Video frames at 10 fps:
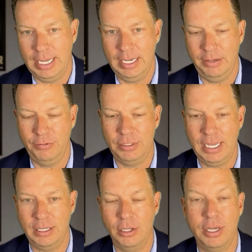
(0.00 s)
And if you
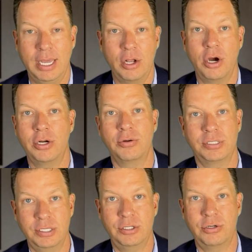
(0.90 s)
take a look at
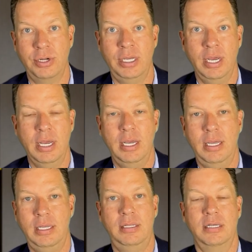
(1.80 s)
Cardone's history,
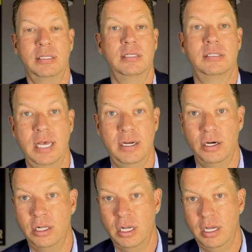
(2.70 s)
he doesn't
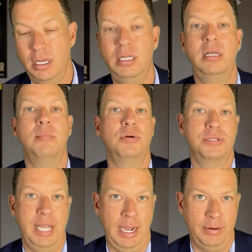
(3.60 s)
settle, he
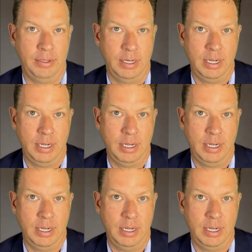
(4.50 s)
doubles down.